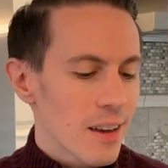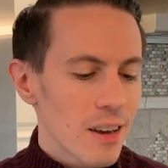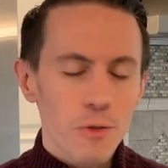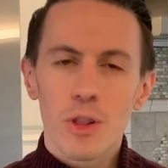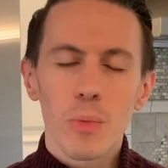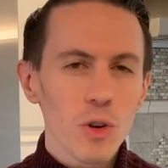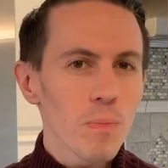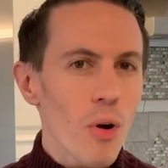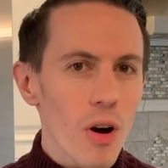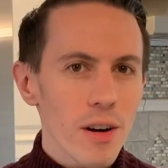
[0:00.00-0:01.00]
And for the
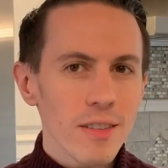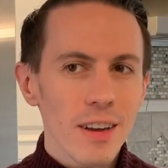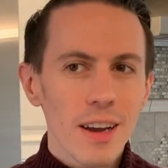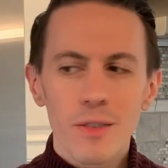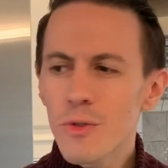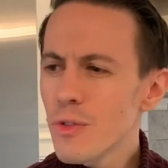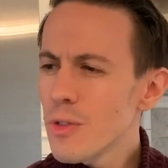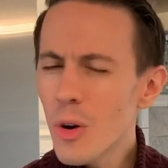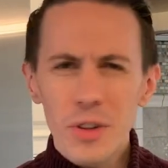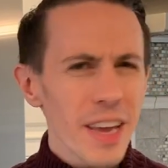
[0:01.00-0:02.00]
most part, I've
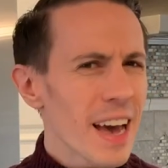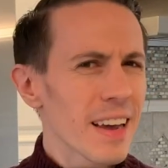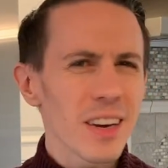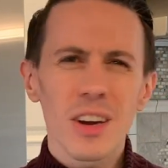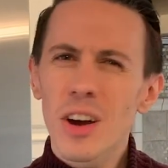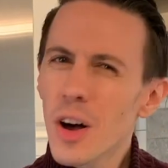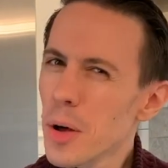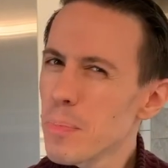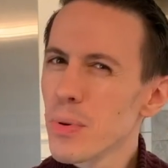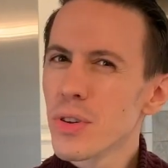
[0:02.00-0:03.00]
only had a
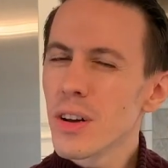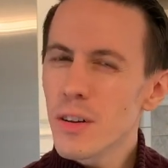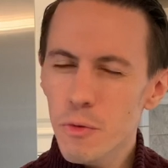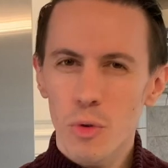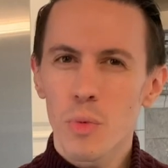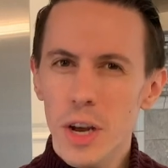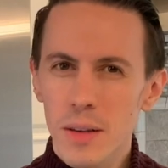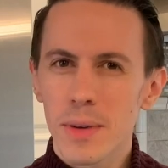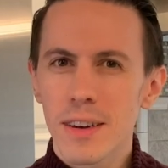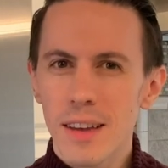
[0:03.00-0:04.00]
couple of
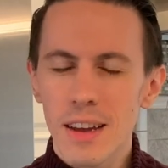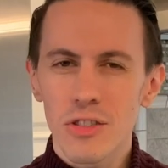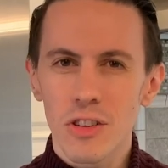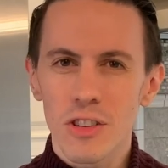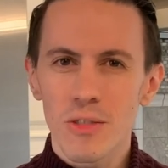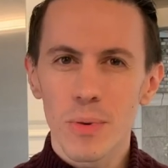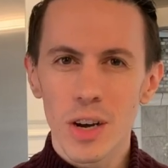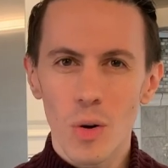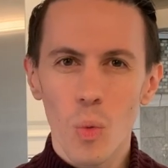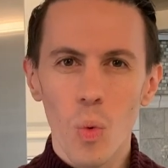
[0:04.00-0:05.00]
recommendations,
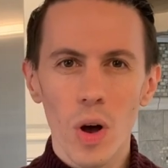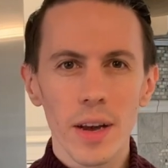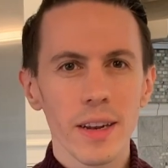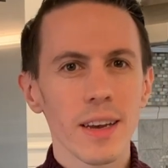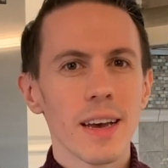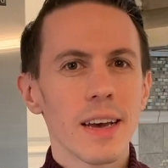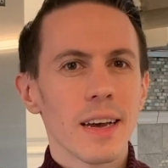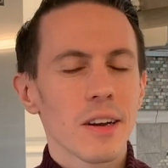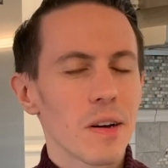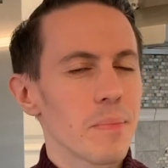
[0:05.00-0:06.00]
but one
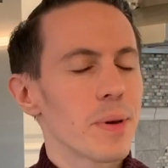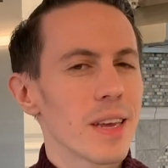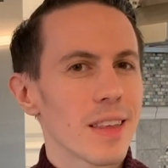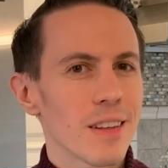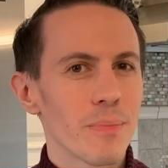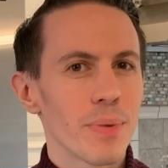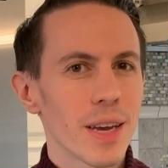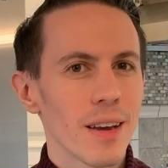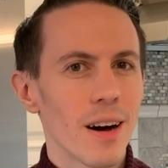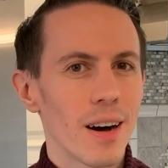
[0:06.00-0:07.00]
company that's
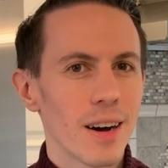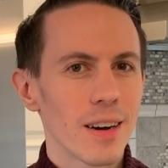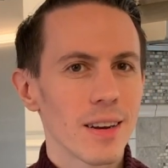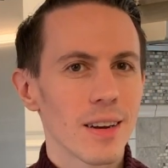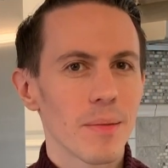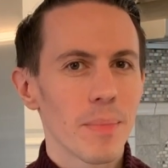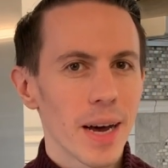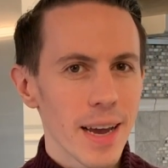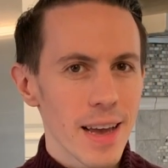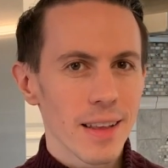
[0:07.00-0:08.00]
been on
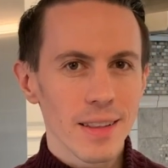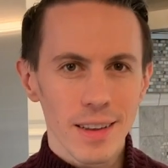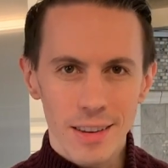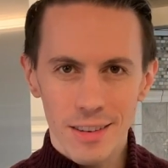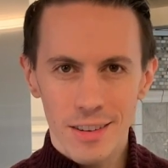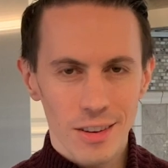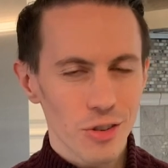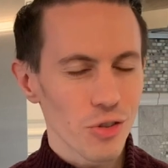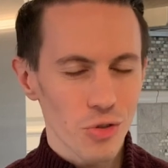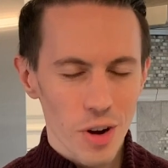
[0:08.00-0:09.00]
my list
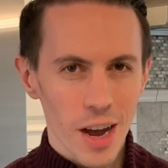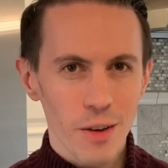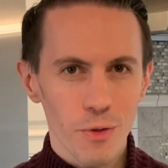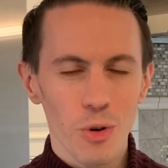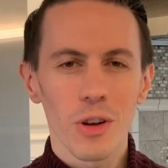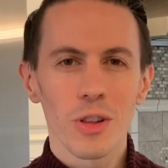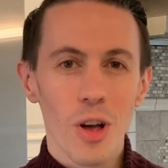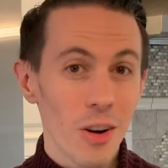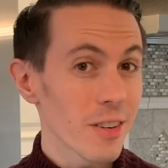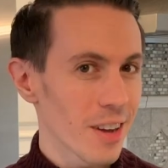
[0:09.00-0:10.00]
to try for a
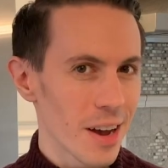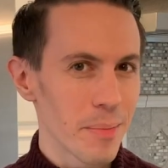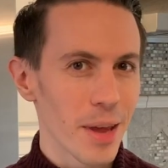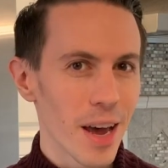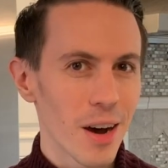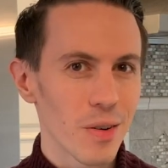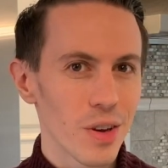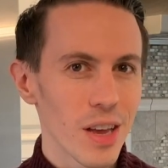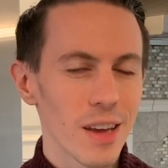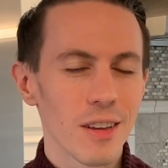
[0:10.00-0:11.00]
long time
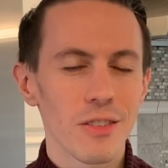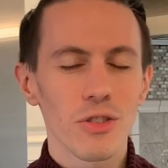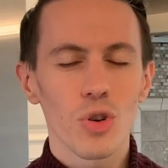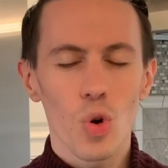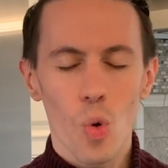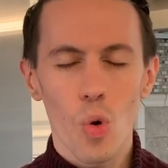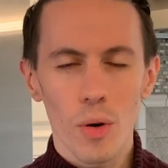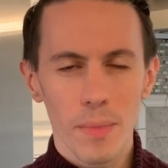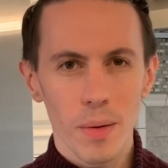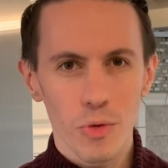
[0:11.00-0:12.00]
now is Core
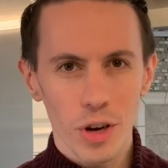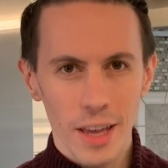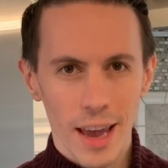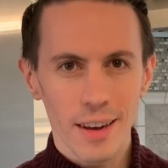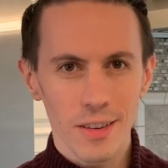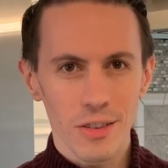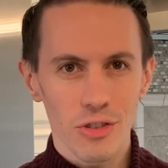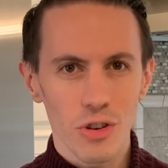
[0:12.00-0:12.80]
Memory Candles.